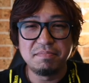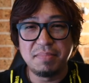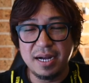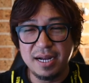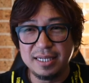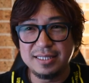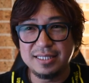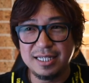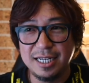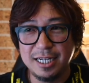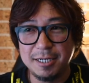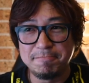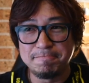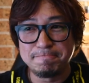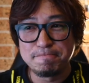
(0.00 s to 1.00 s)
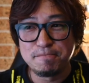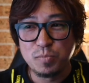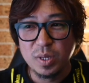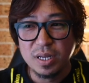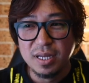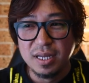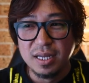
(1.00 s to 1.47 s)
but
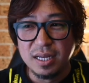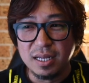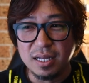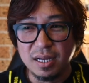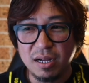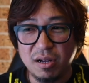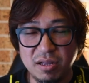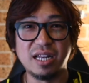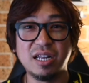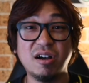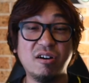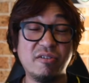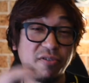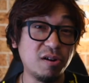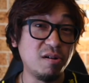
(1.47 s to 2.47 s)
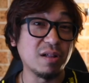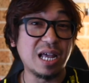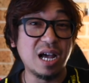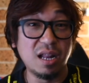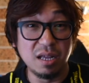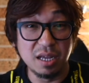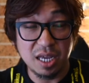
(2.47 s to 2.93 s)
the overall
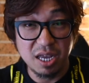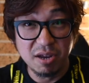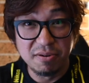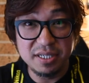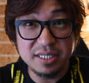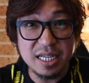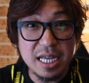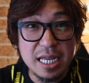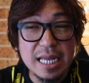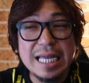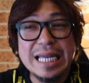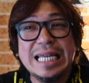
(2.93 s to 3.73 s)
color accuracy,